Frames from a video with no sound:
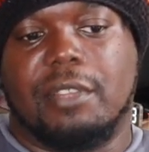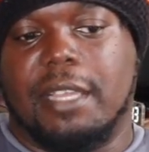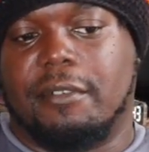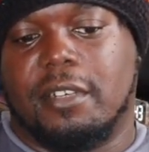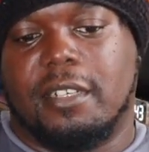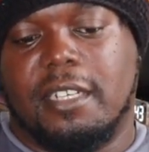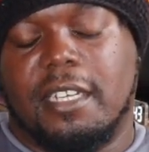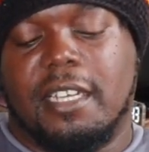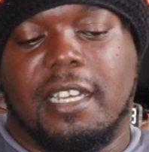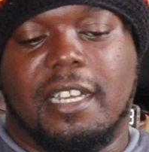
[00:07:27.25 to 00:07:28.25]
they were
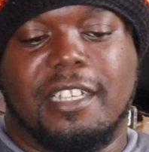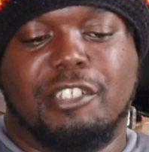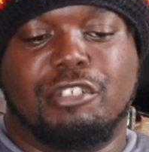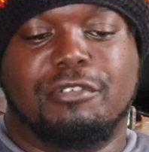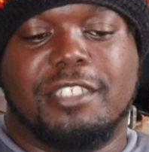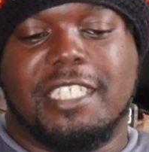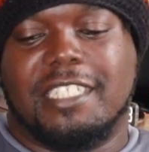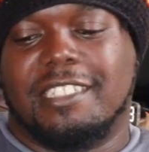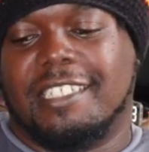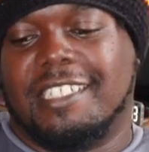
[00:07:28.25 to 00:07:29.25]

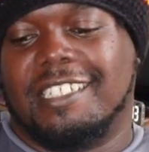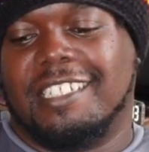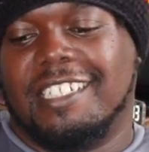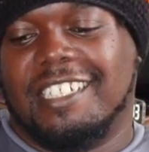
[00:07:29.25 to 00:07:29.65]
using